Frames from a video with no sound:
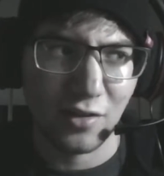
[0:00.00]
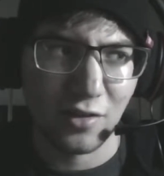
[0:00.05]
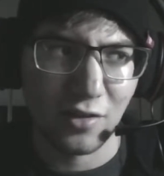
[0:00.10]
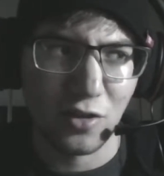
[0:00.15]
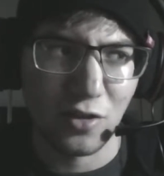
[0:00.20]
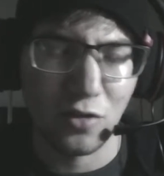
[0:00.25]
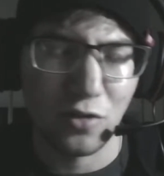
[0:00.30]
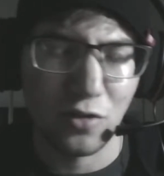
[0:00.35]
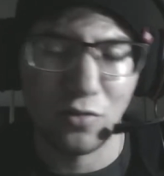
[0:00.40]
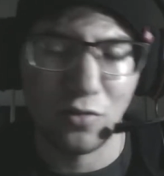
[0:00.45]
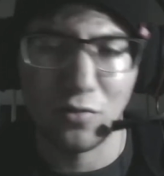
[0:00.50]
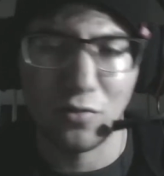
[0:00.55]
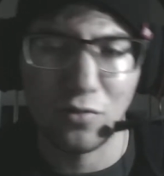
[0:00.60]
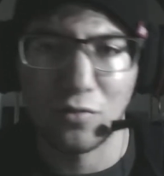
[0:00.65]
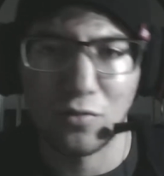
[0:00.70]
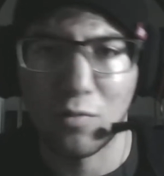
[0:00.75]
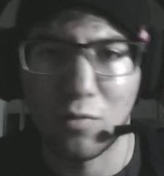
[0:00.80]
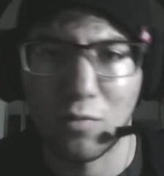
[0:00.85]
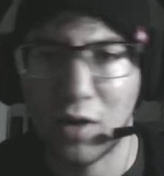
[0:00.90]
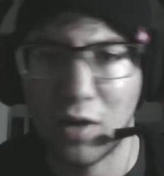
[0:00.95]

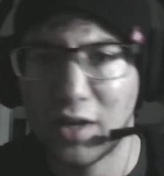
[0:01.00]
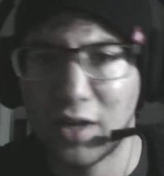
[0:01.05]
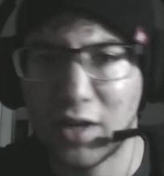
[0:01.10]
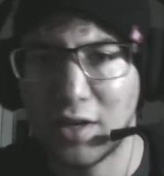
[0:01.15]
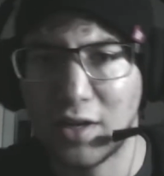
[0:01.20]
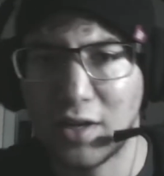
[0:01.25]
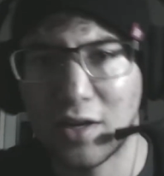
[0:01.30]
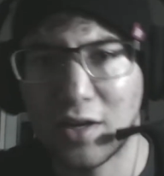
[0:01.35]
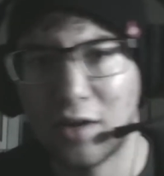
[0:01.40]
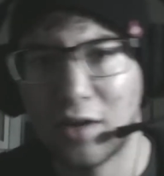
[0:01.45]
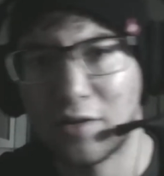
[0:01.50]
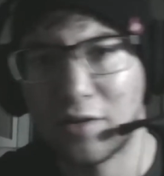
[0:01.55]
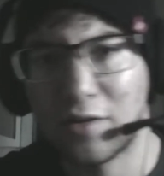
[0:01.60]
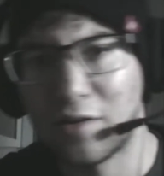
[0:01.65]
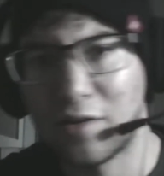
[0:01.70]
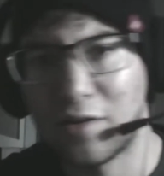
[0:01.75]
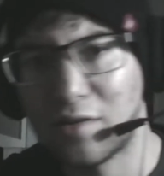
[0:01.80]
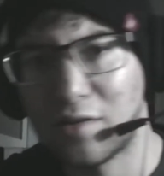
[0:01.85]
twenty dollars and